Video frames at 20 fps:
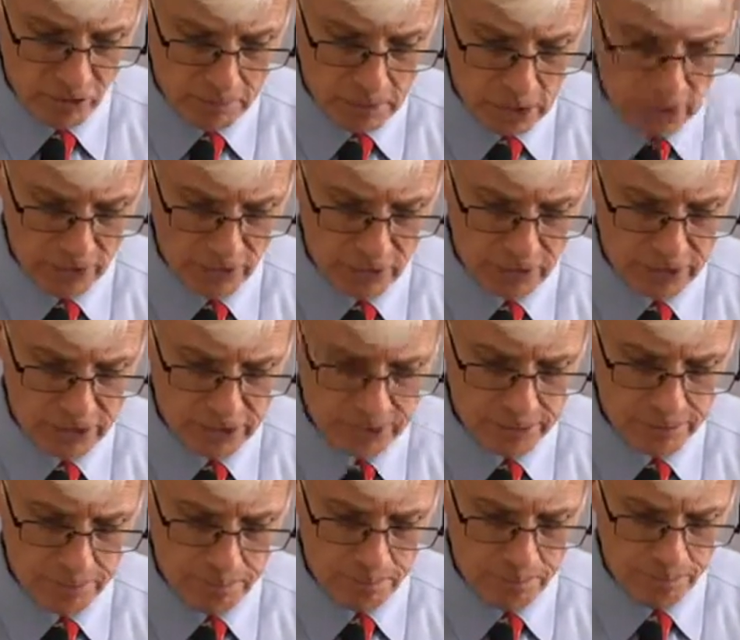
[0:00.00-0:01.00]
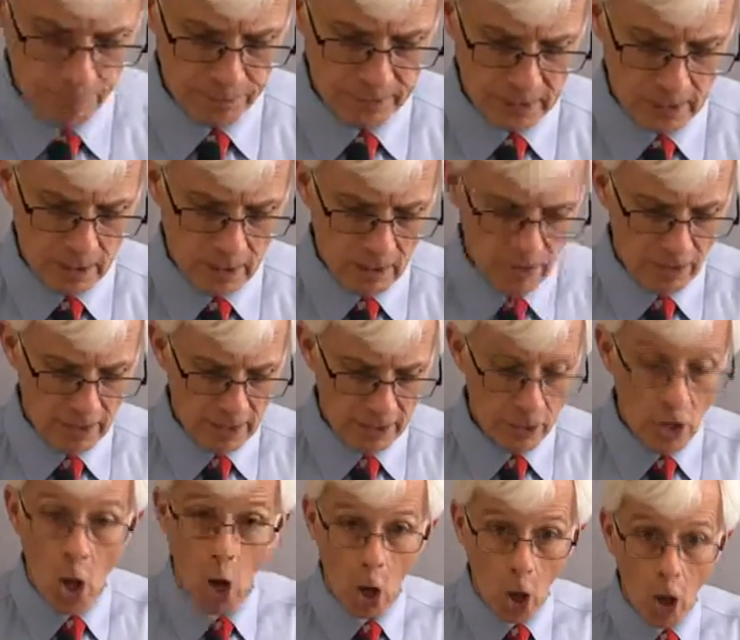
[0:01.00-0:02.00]
others, then
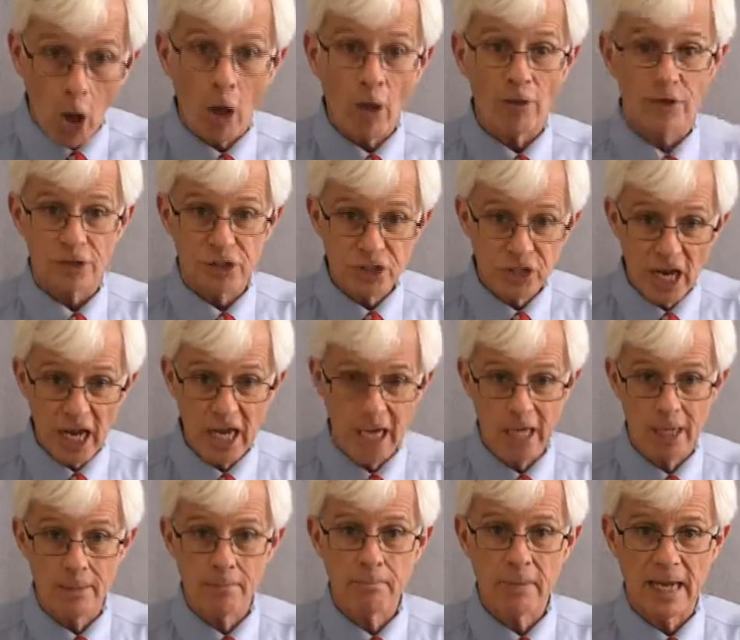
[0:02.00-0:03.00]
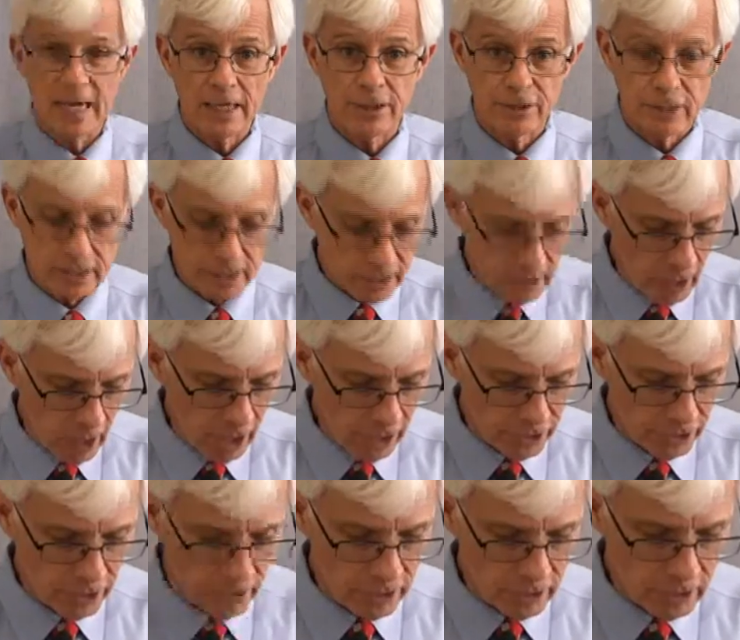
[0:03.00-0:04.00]
all the shame and
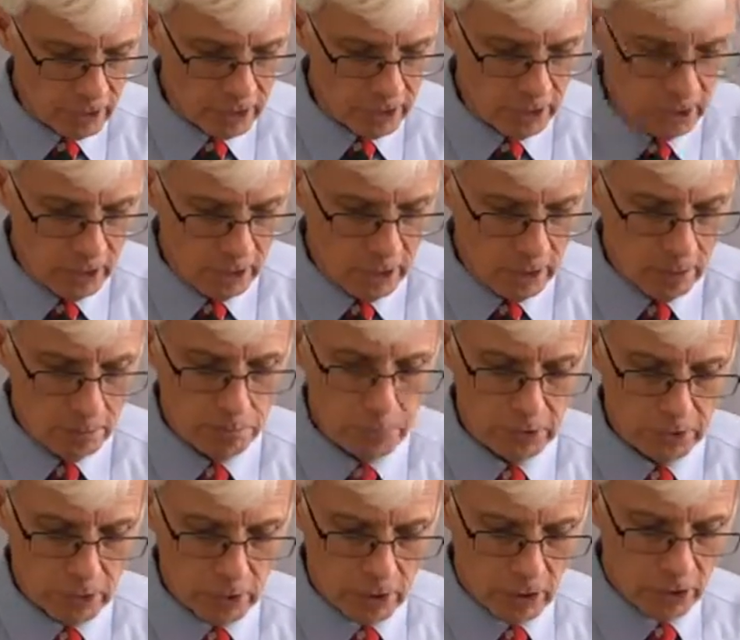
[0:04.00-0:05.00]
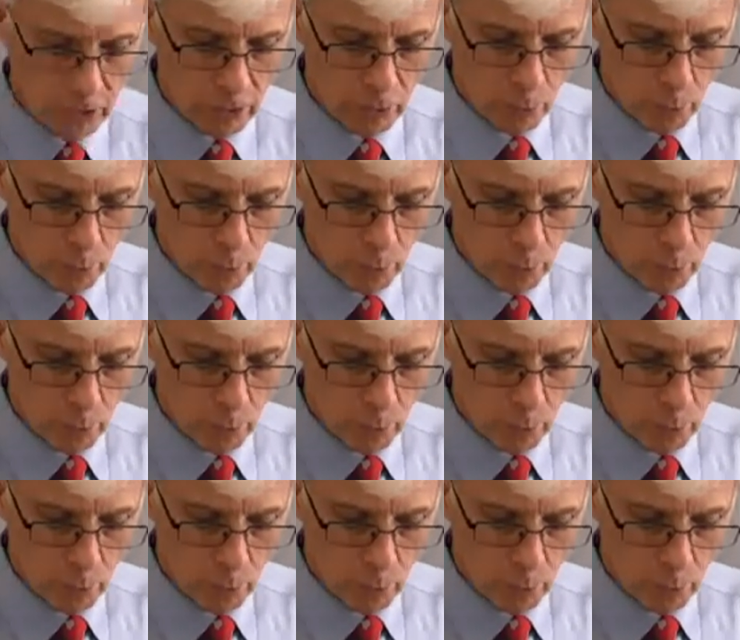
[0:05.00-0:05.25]
dishonor belong